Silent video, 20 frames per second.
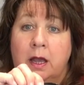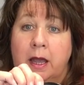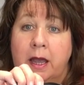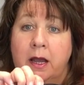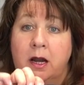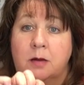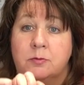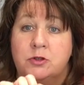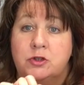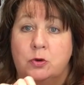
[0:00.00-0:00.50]

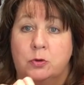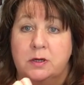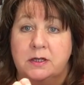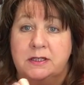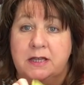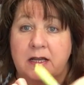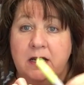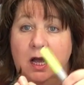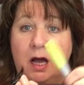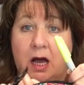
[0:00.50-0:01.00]
and I'm sure to
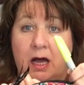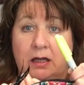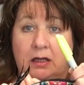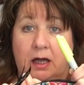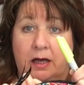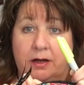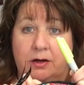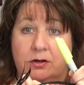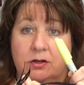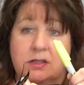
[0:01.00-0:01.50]
take
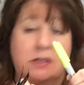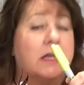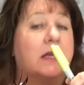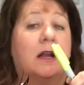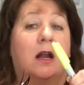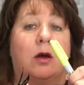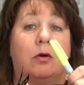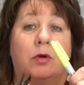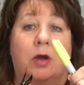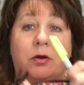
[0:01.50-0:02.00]
highlighters,
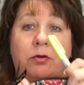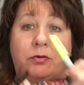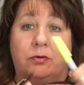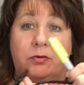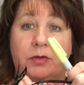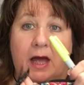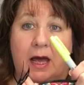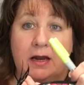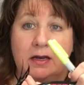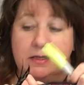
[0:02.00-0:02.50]
and I'll go
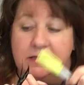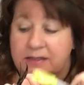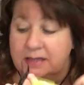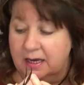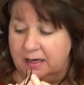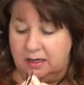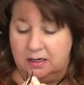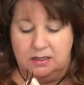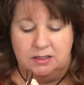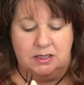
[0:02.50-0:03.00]
through that in a
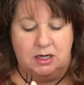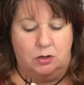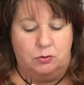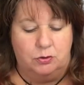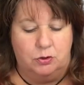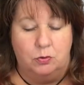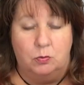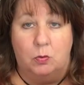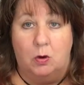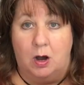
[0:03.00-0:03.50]
second and tell
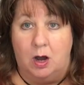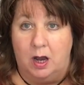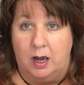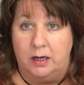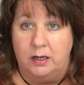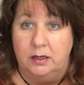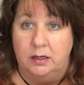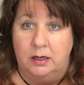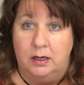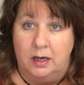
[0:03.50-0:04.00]
you why
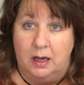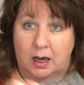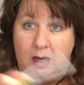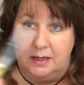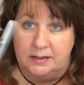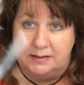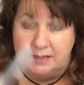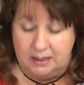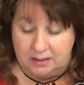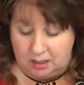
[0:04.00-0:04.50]

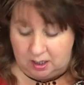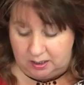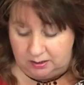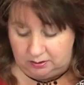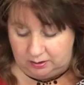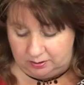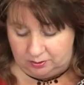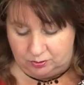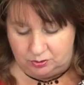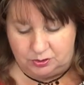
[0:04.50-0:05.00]
I take
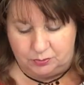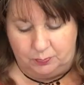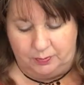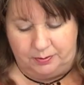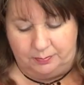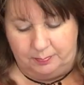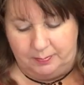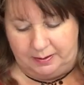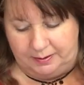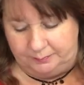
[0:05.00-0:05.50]
highlighters
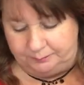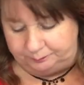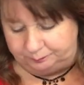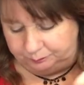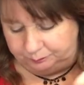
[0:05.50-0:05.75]
with me.